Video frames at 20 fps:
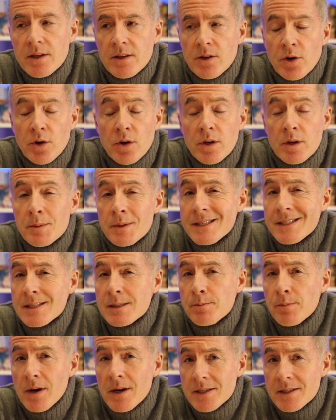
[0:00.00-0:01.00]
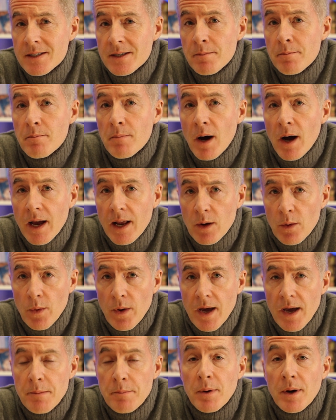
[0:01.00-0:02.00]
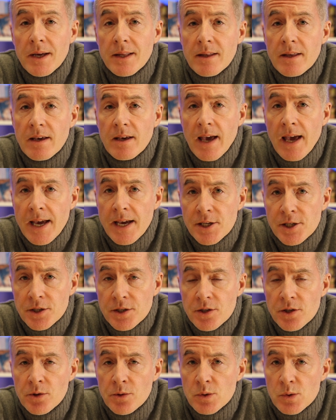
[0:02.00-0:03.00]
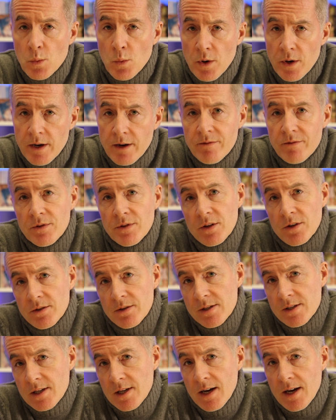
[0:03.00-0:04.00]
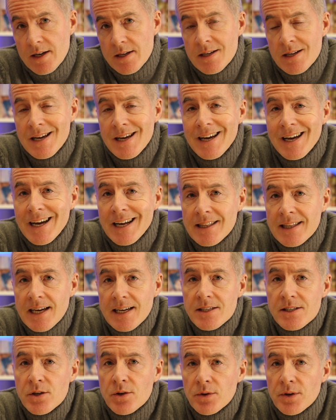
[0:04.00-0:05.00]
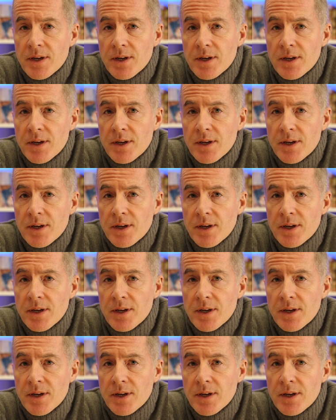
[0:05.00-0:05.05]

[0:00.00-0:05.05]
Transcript: you're going to be spotted a mile away by the agent who's working for the other side, and that is going